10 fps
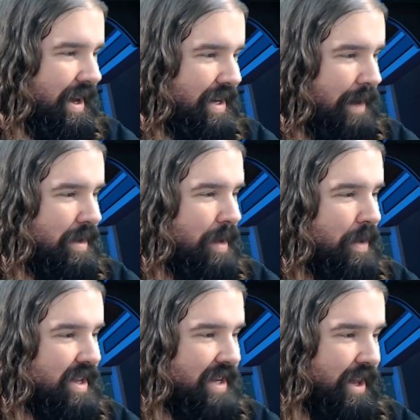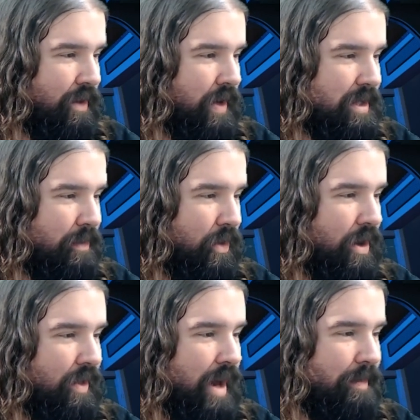Tommy Apex Taylor wants a
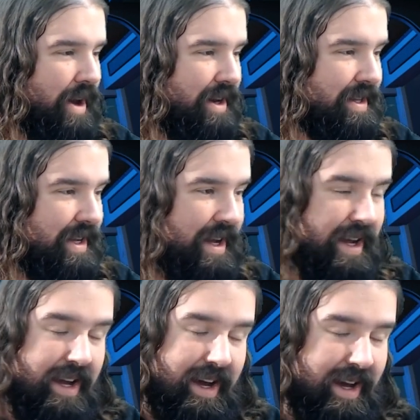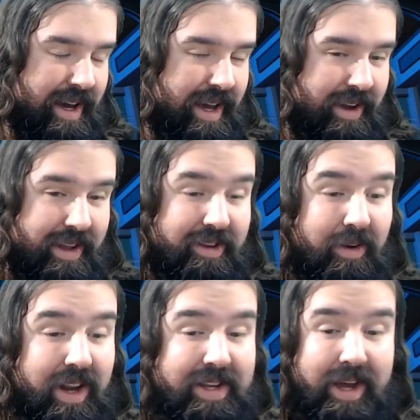Borg lockbox. that's a
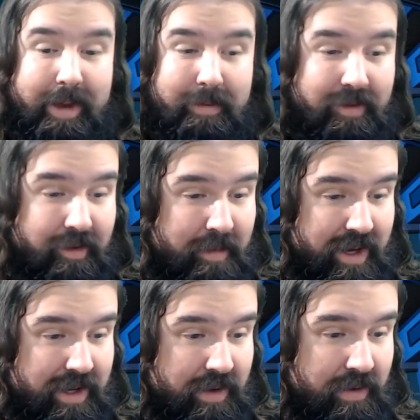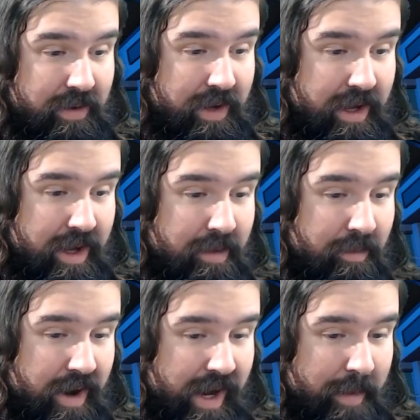great time for me to
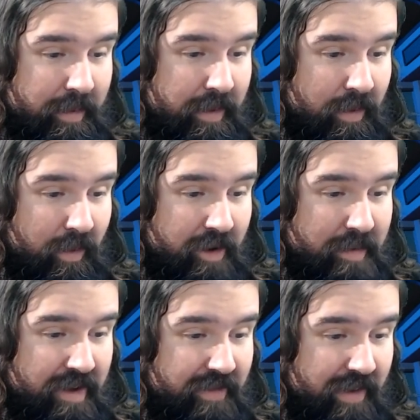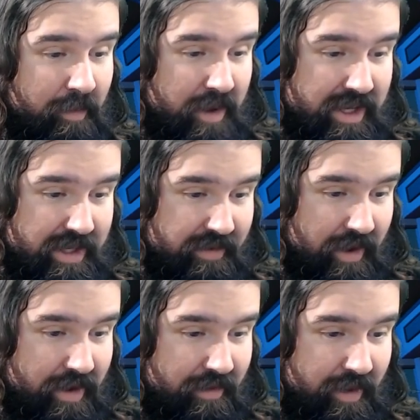bring up one of my favorite pieces of
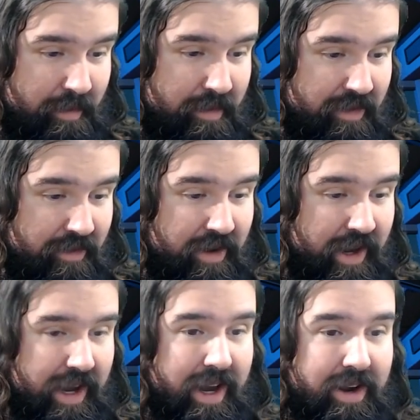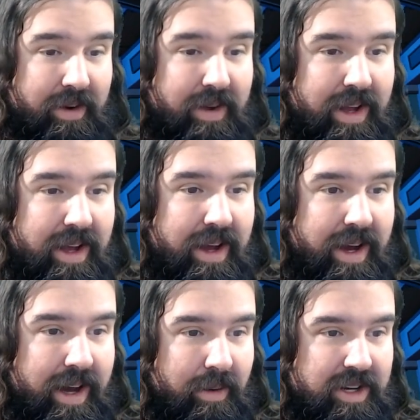art from Mr. Duncan, Idaho,
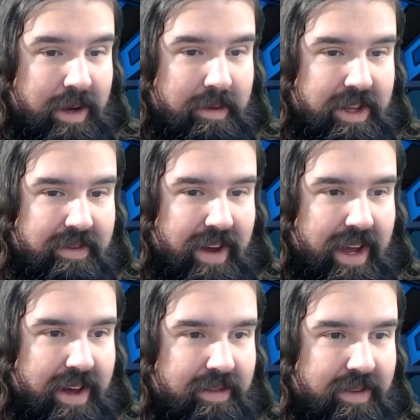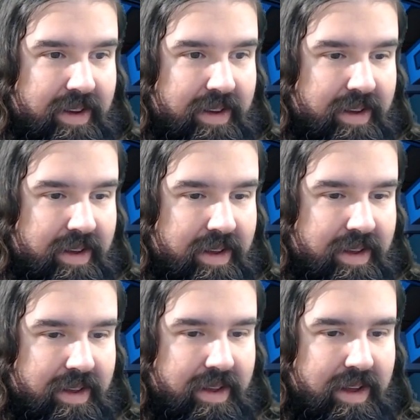uh, which I believe I have.
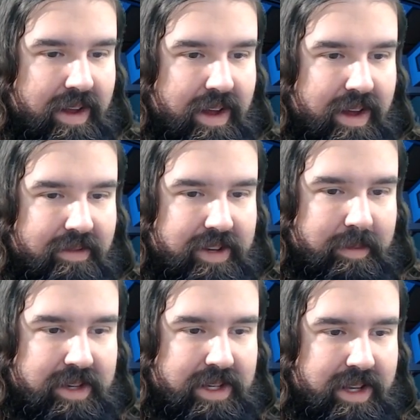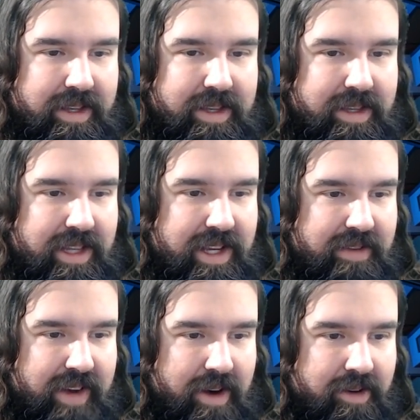For some reason, it, things
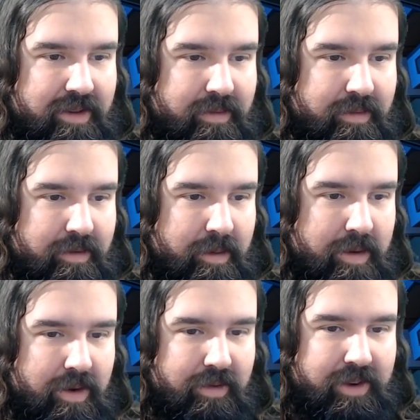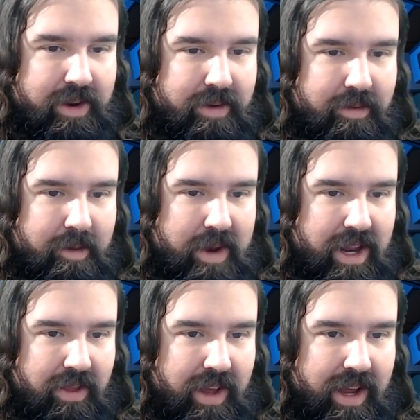have gotten removed
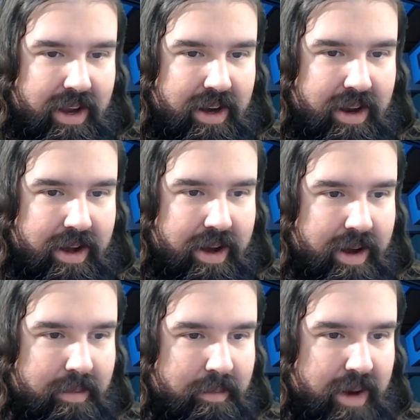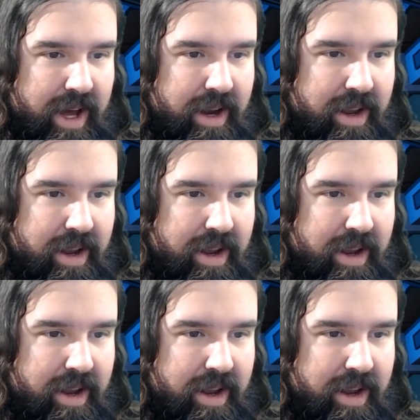repeatedly, um, but